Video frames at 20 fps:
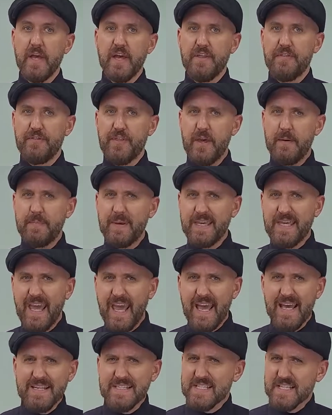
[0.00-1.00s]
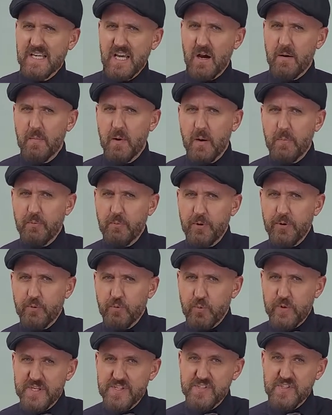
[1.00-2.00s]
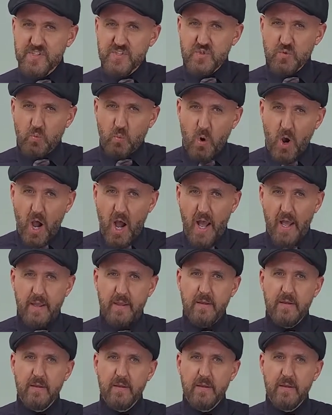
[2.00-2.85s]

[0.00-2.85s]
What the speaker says: they began to come up with reasons why.